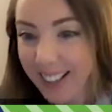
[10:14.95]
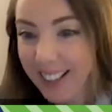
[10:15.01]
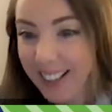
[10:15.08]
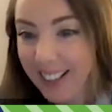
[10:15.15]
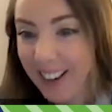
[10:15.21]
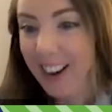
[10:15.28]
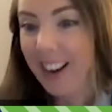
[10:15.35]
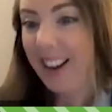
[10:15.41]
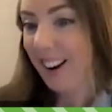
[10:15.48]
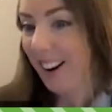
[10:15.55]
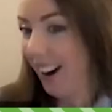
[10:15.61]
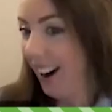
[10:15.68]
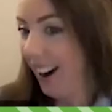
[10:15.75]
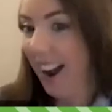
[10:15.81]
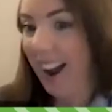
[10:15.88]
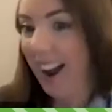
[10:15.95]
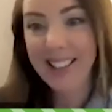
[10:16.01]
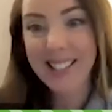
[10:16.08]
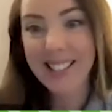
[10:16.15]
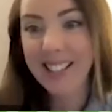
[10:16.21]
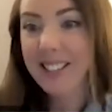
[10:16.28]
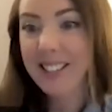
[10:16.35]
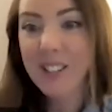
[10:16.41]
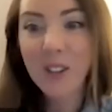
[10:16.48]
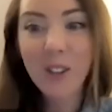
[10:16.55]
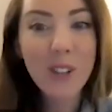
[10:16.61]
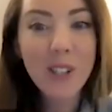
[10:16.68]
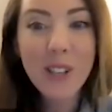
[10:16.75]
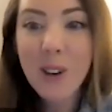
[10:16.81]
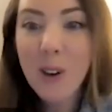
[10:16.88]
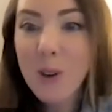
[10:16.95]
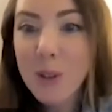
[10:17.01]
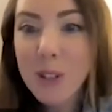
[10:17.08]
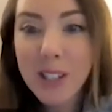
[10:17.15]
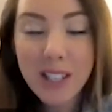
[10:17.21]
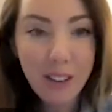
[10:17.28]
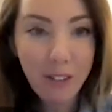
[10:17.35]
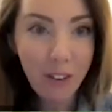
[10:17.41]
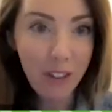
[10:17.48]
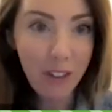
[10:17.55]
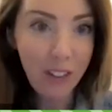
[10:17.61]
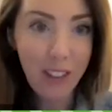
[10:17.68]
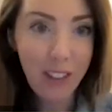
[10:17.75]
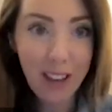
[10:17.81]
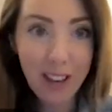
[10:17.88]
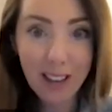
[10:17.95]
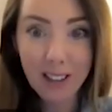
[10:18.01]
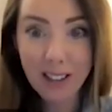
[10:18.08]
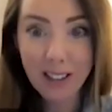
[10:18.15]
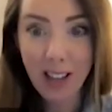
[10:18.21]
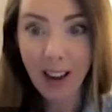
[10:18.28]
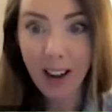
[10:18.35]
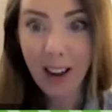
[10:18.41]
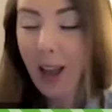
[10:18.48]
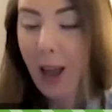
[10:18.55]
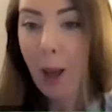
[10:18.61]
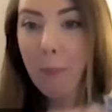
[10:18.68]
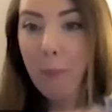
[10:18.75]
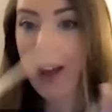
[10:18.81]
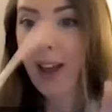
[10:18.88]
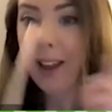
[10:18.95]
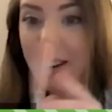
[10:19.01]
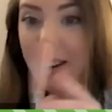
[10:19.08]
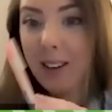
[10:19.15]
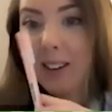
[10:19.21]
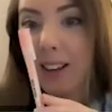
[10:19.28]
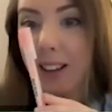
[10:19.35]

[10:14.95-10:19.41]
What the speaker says: Curling hair, excellent. So there's loads of different things that a pen